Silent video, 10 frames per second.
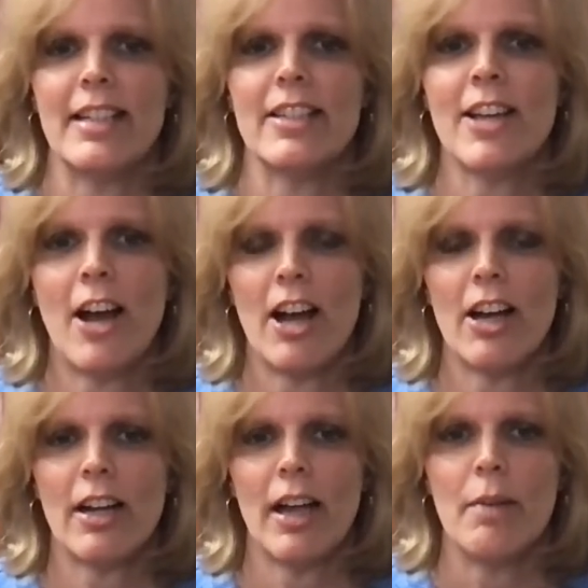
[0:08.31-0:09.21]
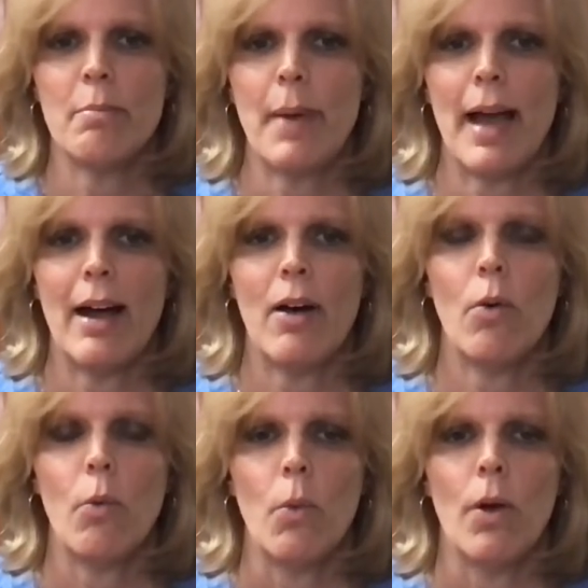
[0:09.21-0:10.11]
to talk
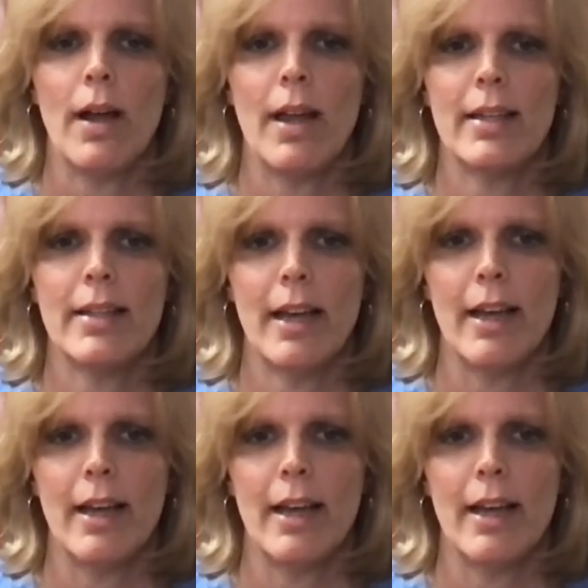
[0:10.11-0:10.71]
about one